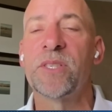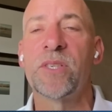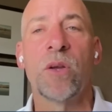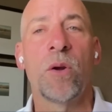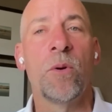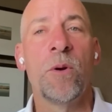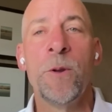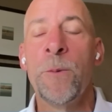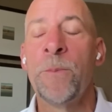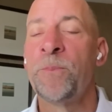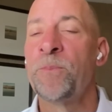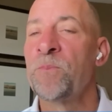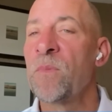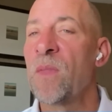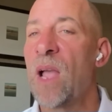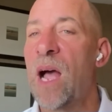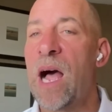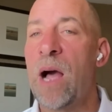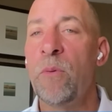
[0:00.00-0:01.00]
So
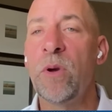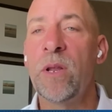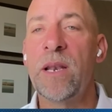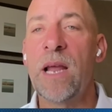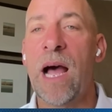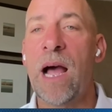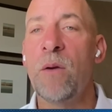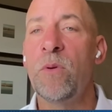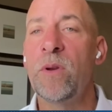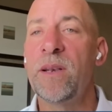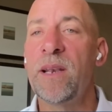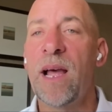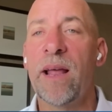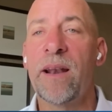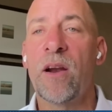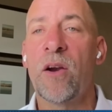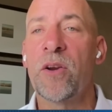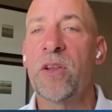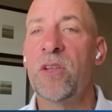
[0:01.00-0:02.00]
I would
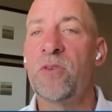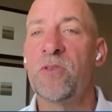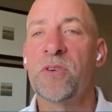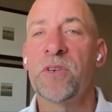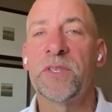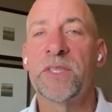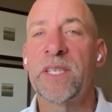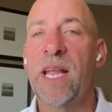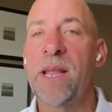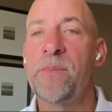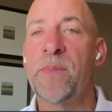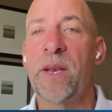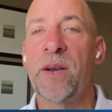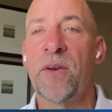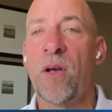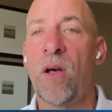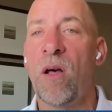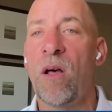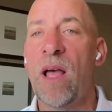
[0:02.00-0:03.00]
not argue your statement
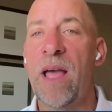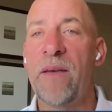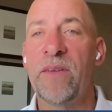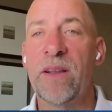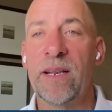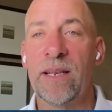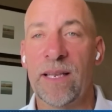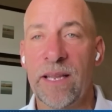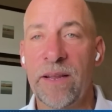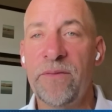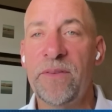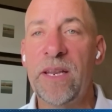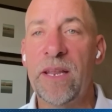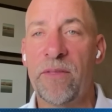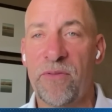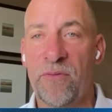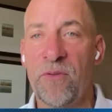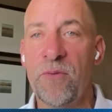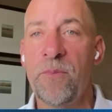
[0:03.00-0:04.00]
at all, having lived
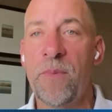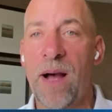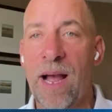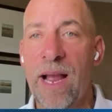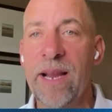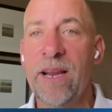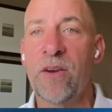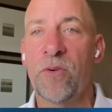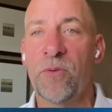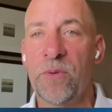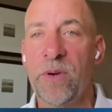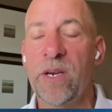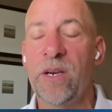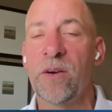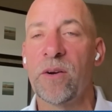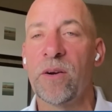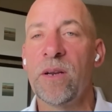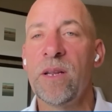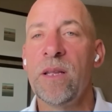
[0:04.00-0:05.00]
it through my
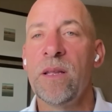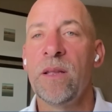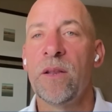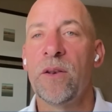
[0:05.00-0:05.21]
career.